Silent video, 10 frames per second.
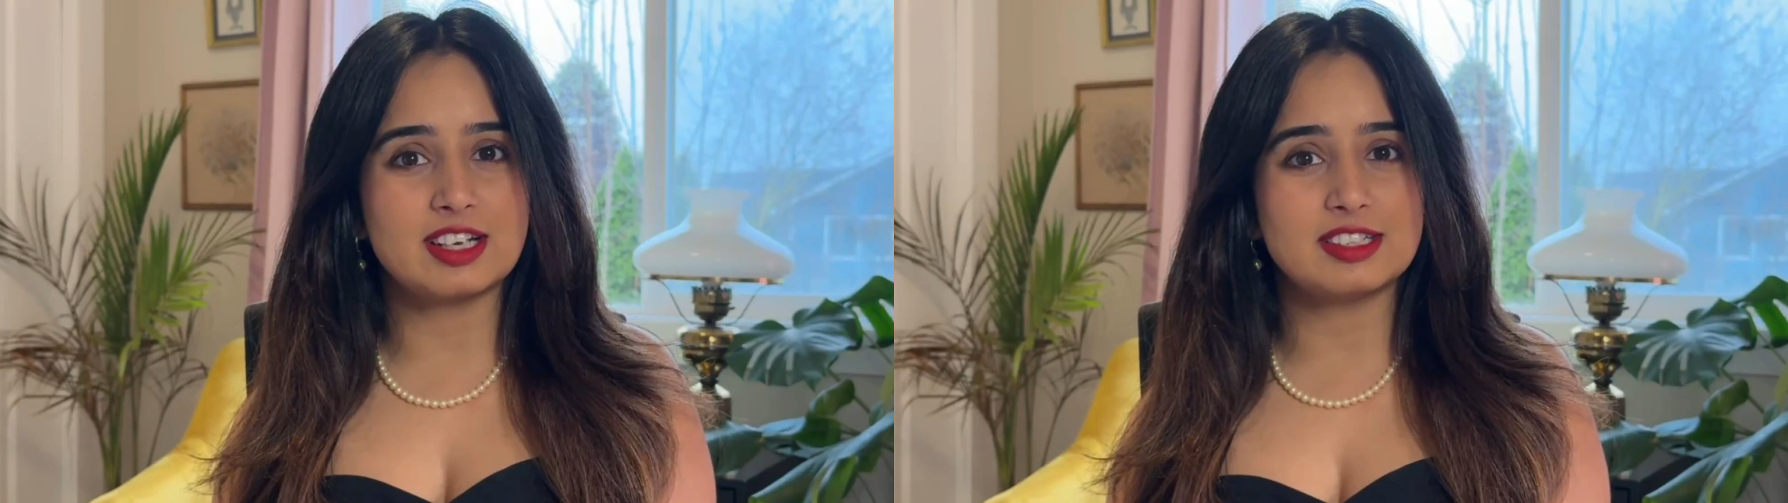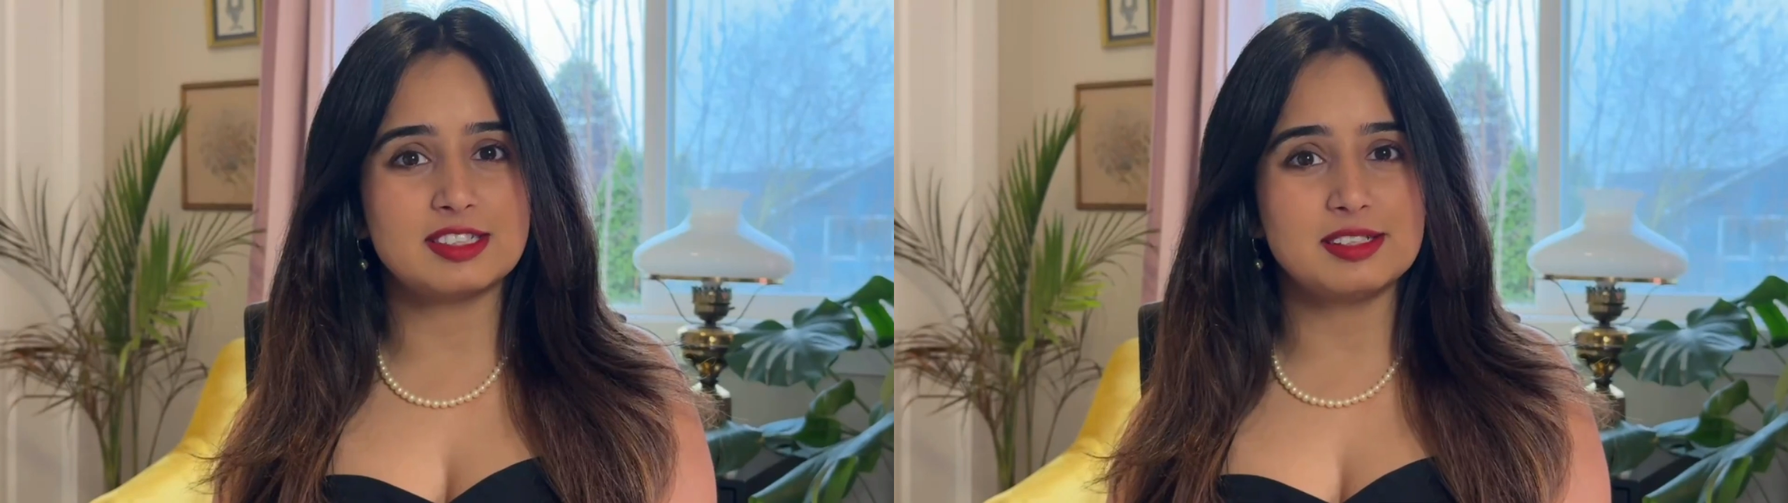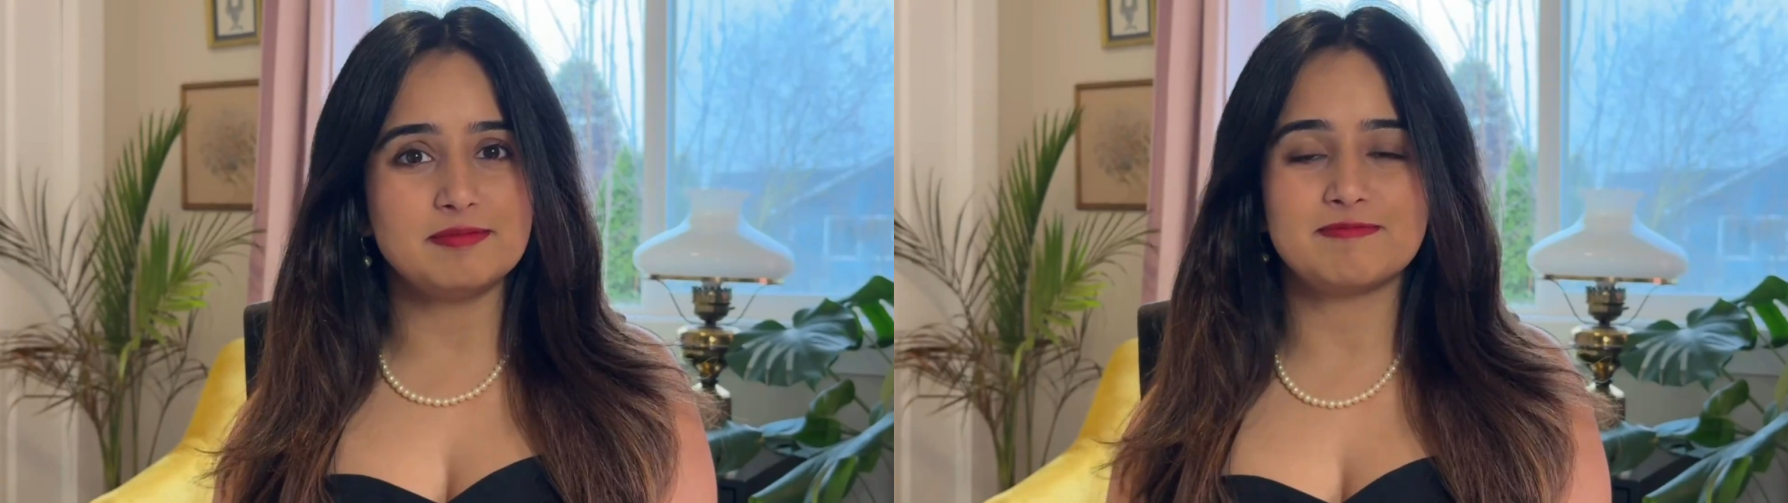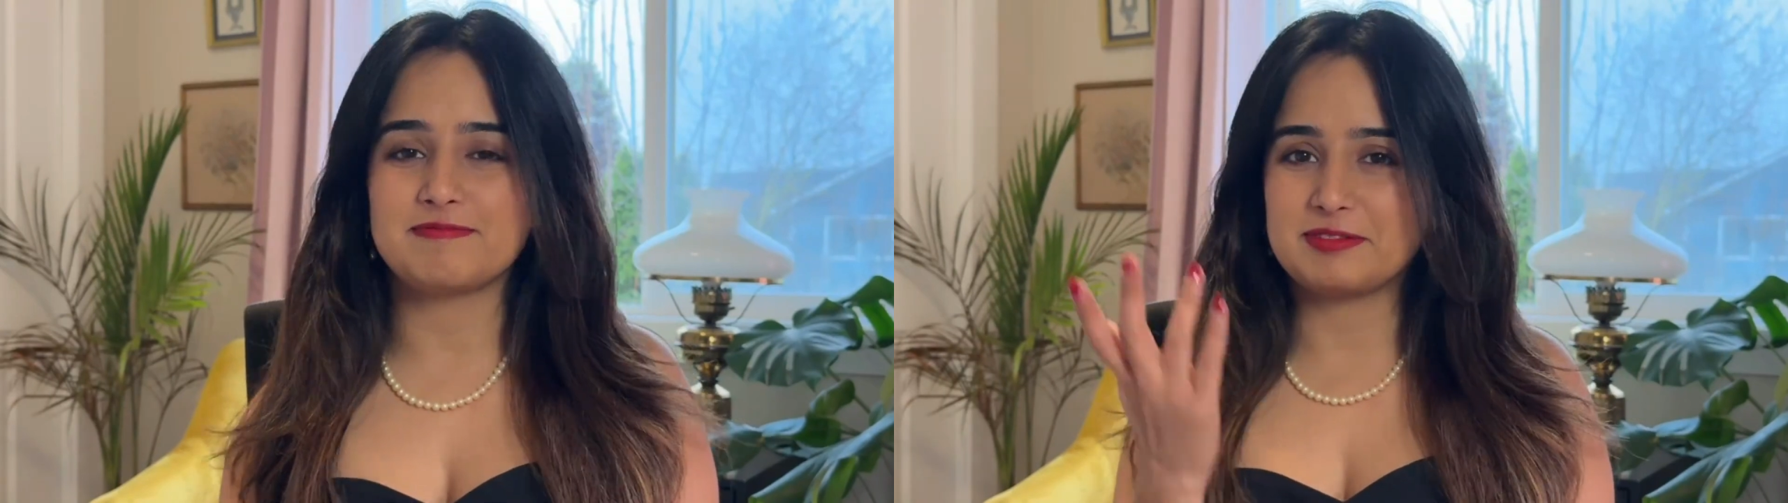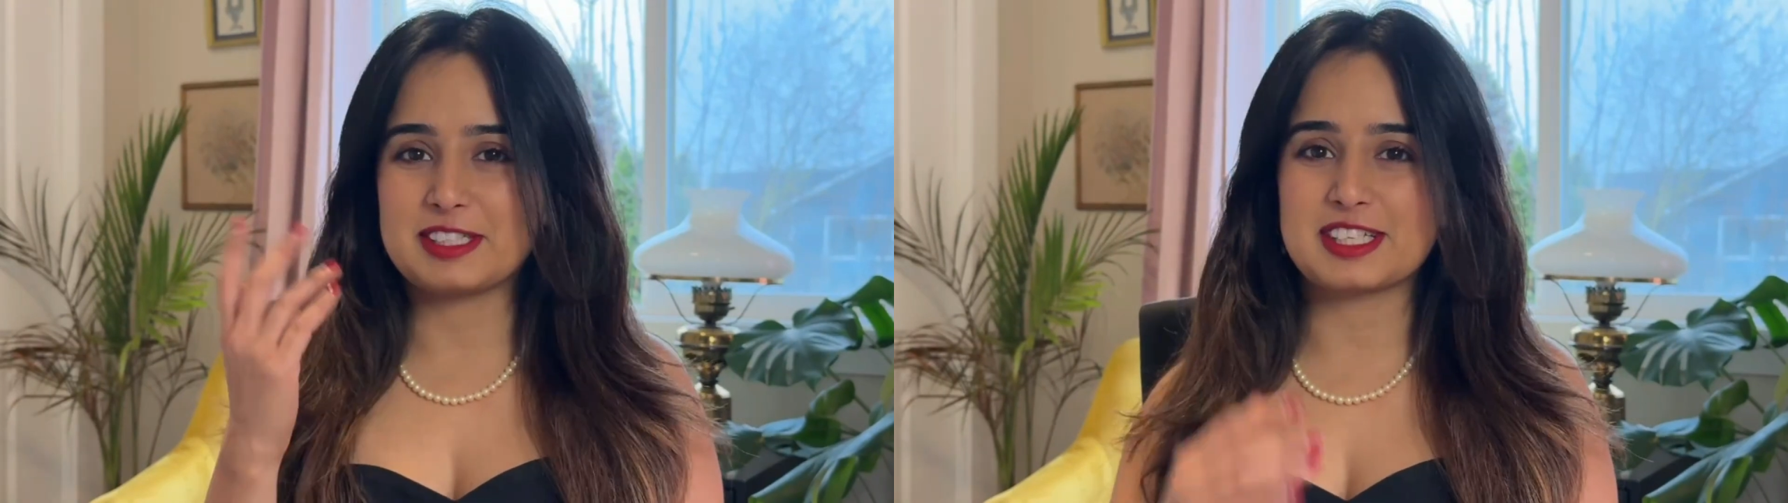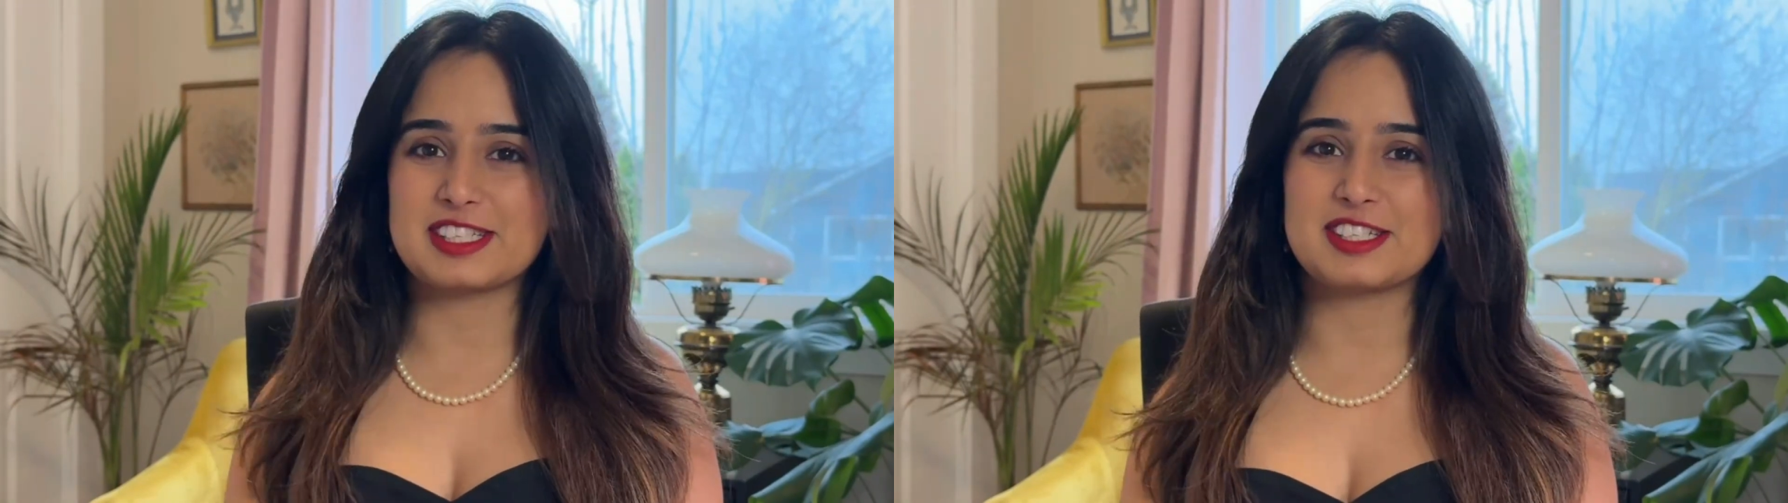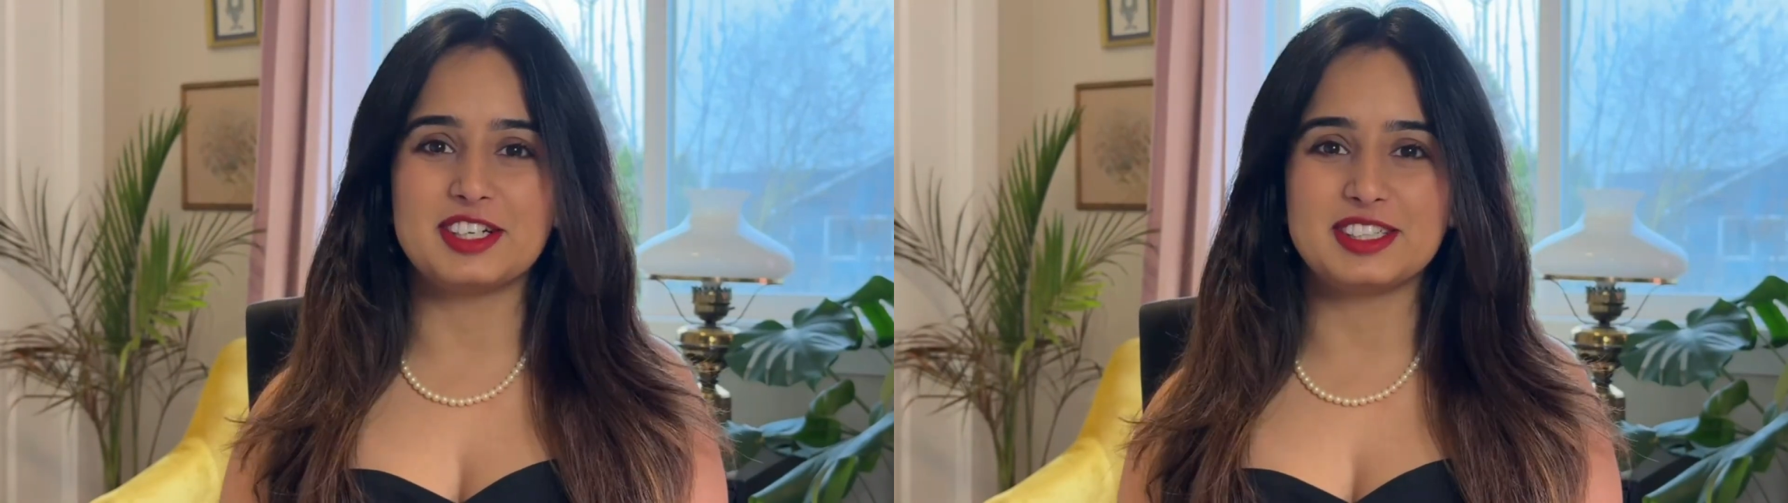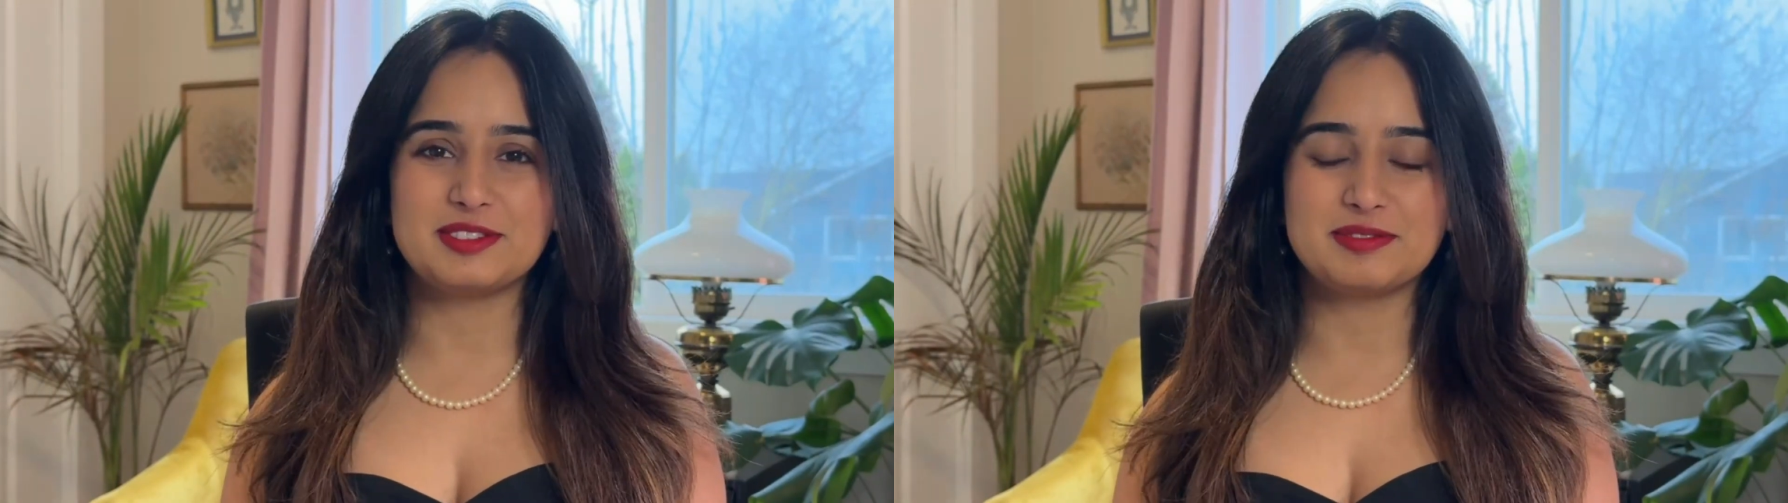19, let's get started.